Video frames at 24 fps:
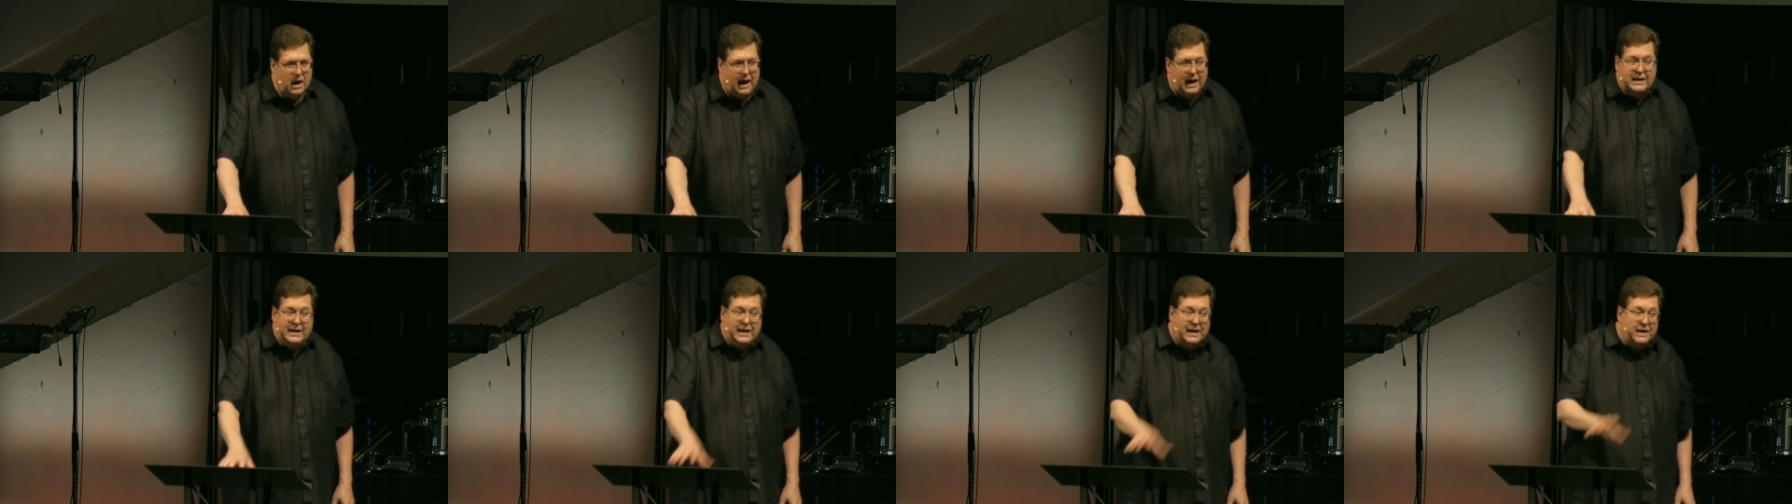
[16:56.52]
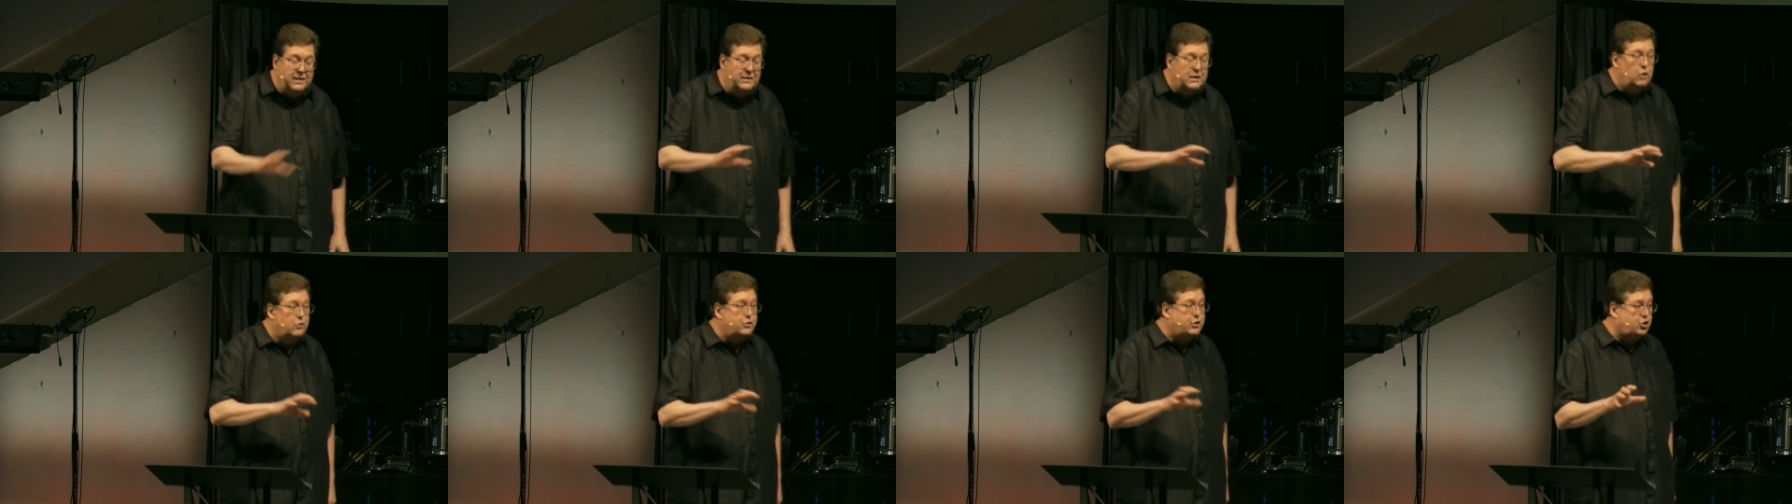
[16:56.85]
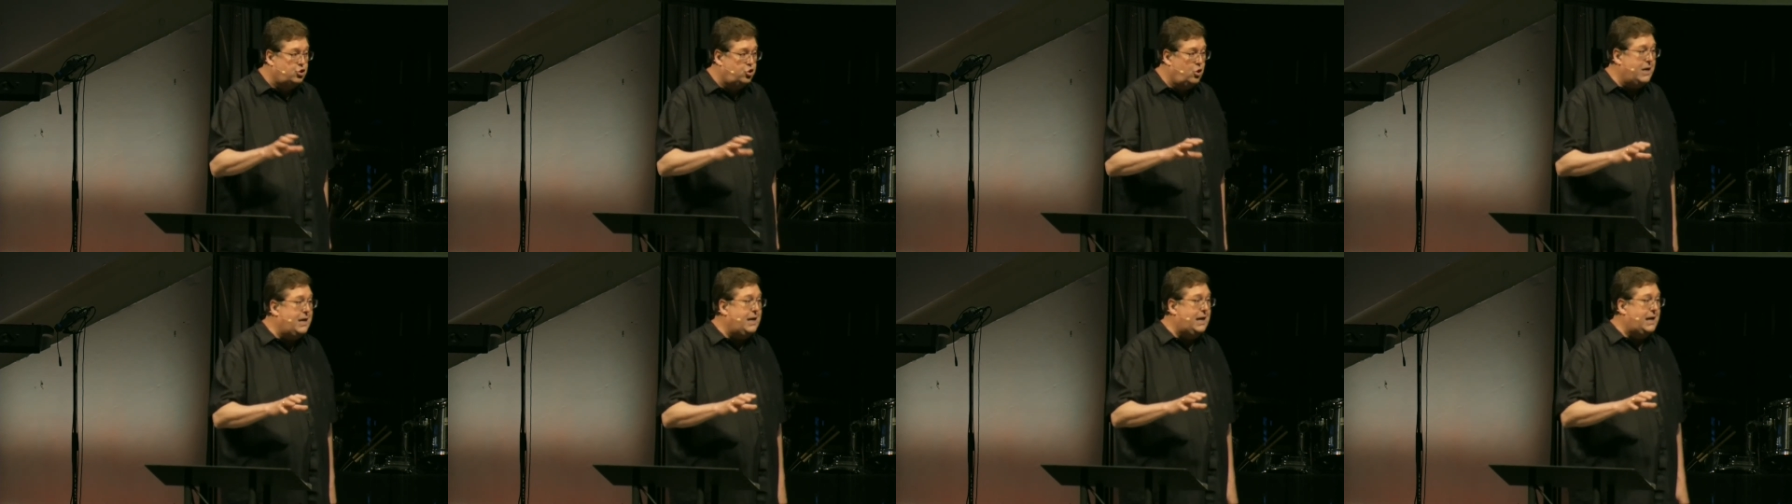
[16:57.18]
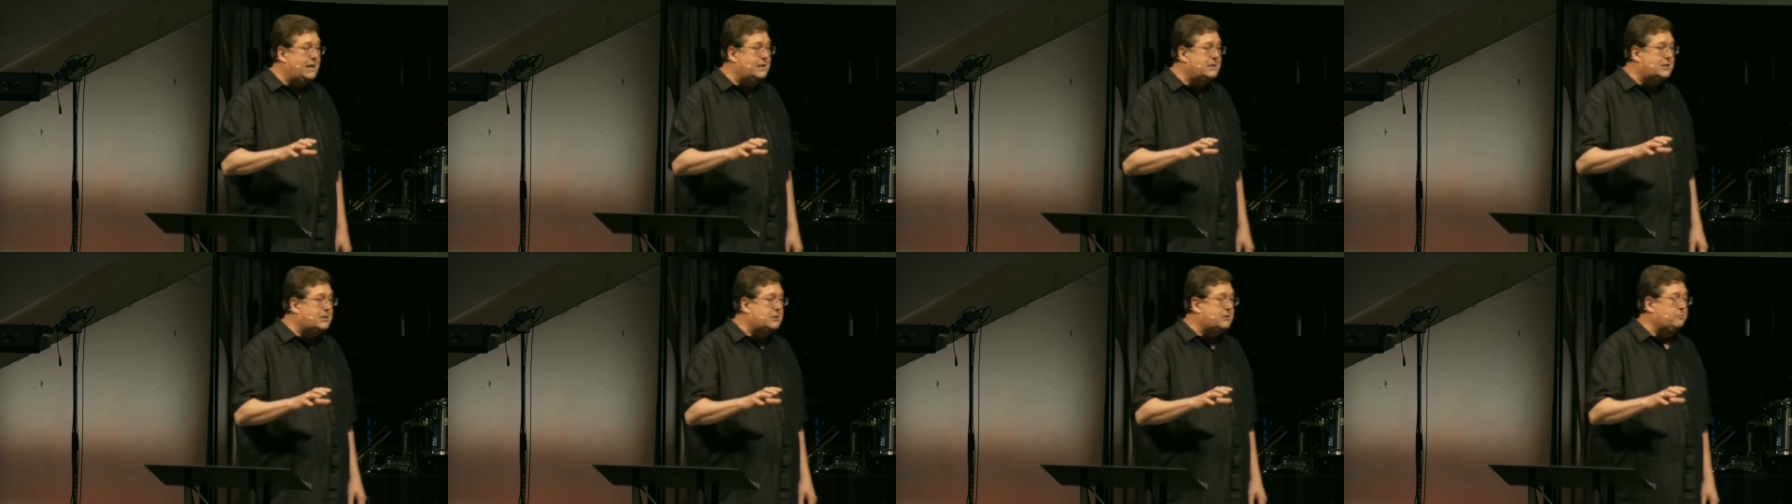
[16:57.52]
And in those
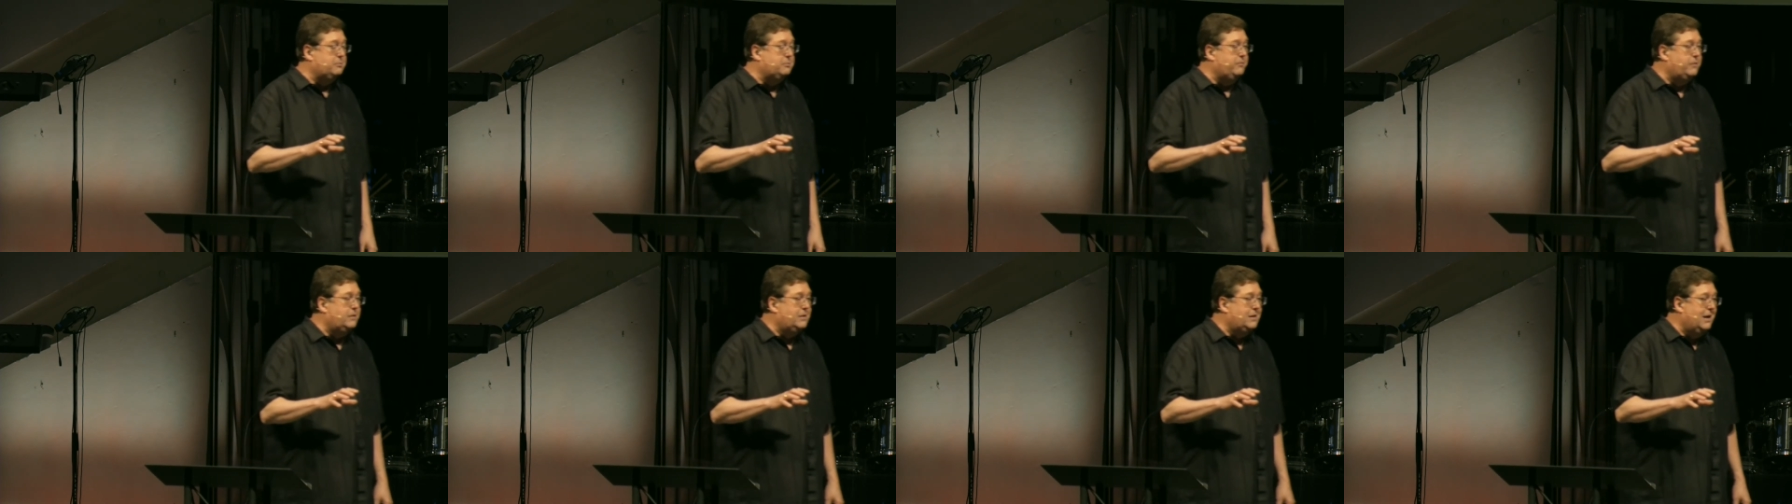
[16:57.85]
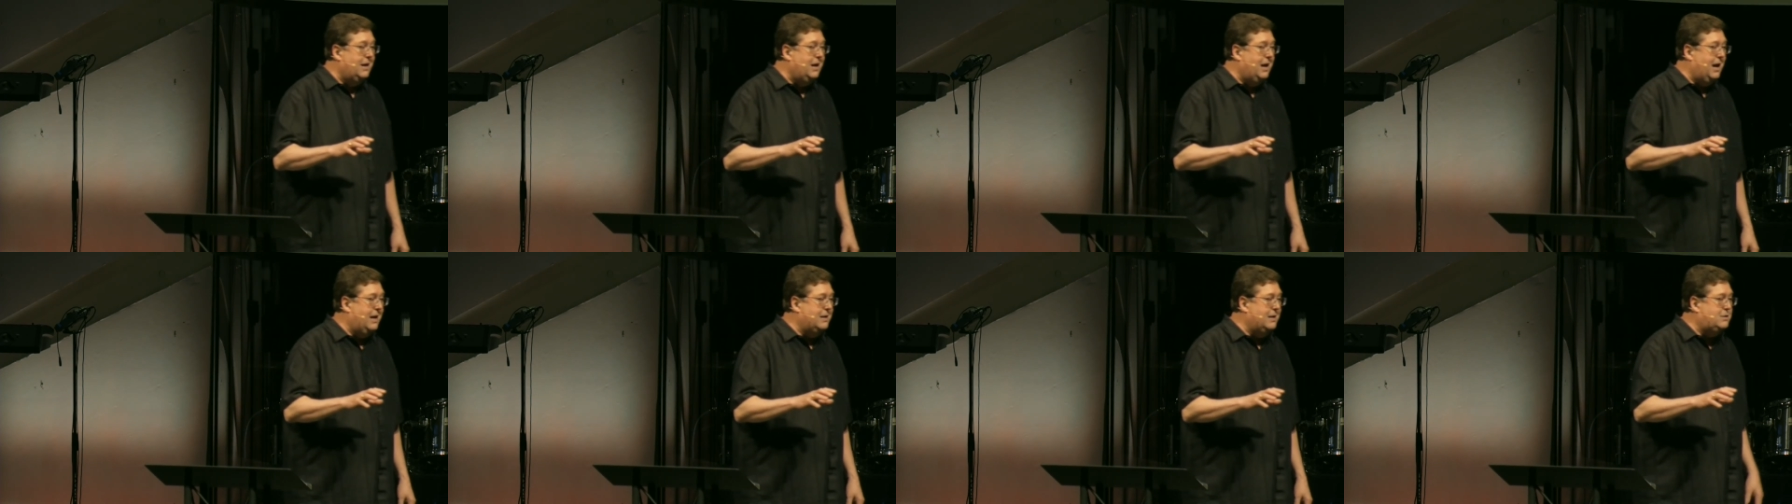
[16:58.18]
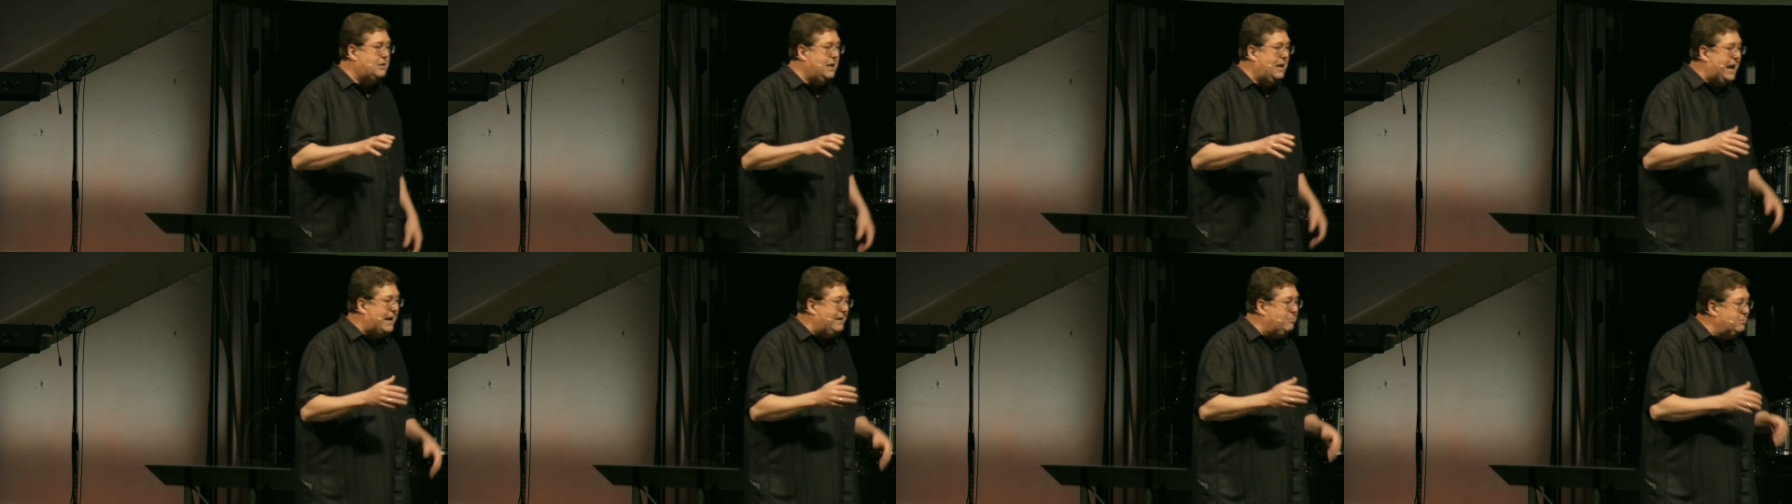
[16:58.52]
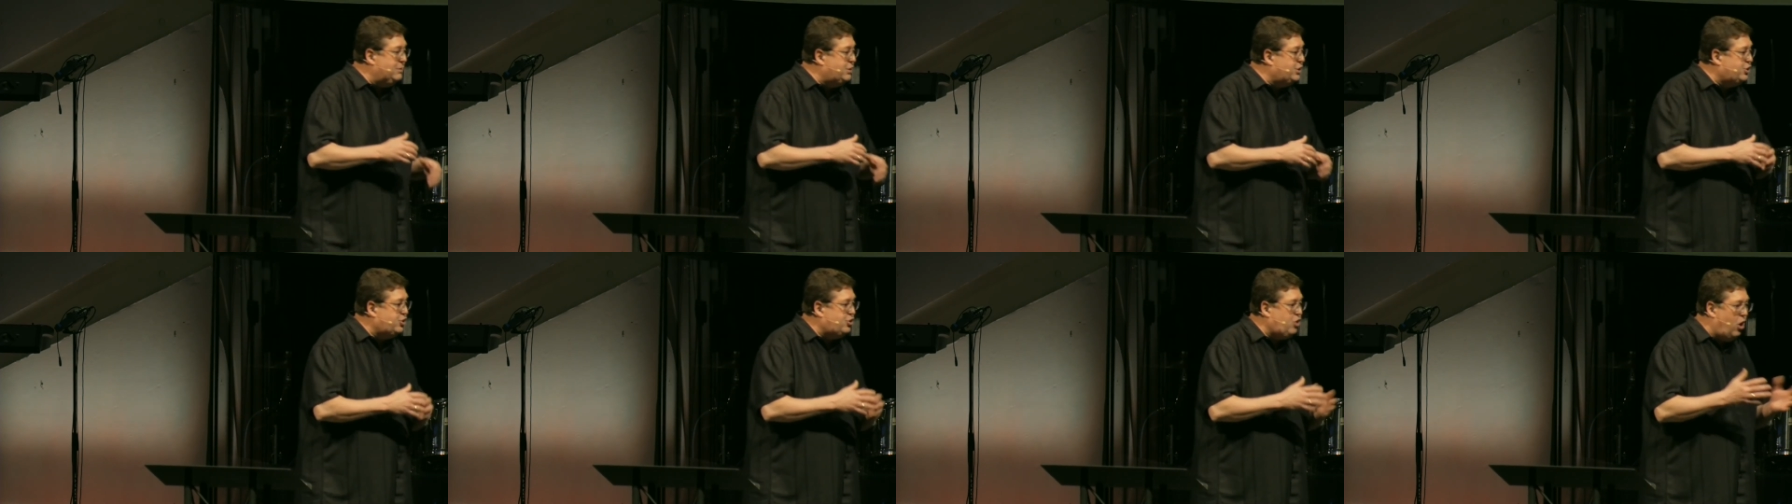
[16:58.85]
treaties, as they
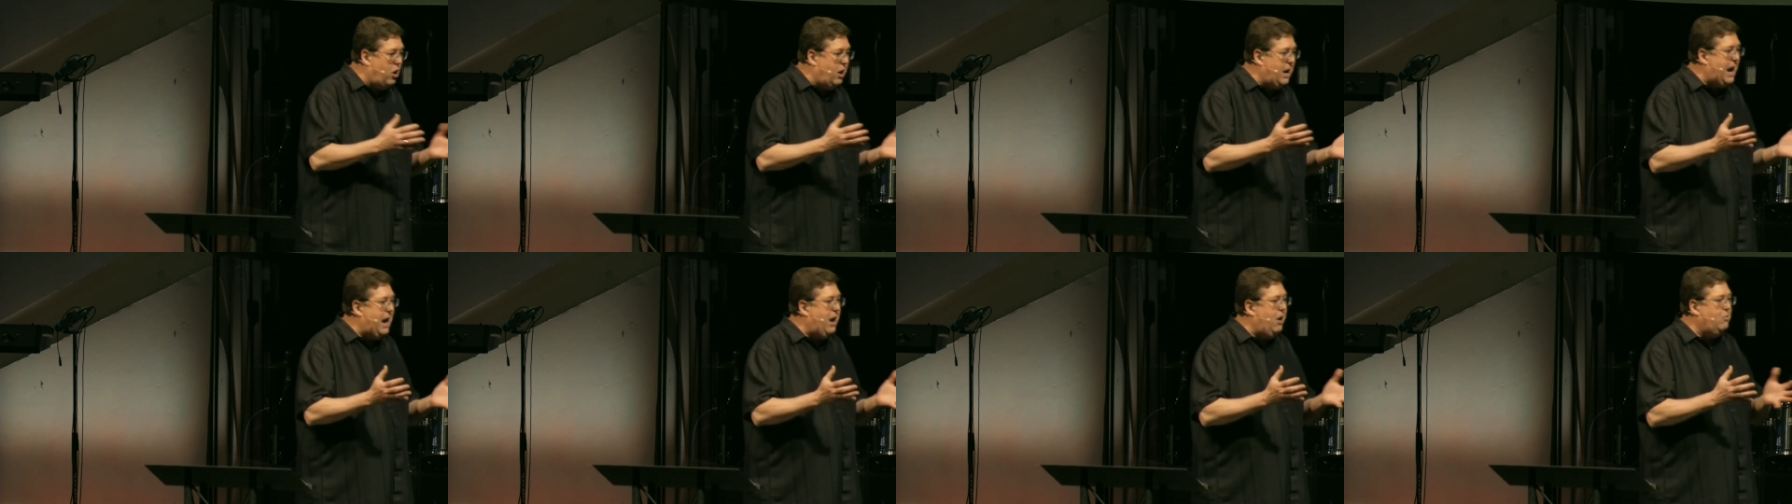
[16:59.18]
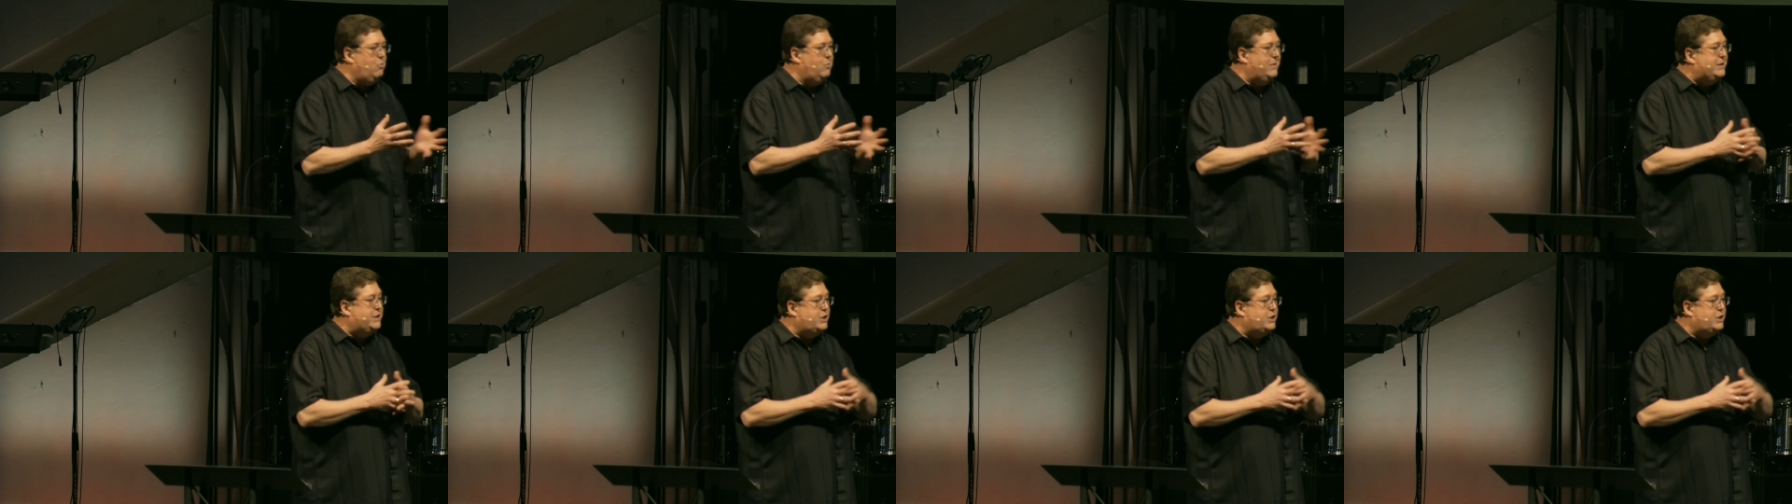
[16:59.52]
would start out,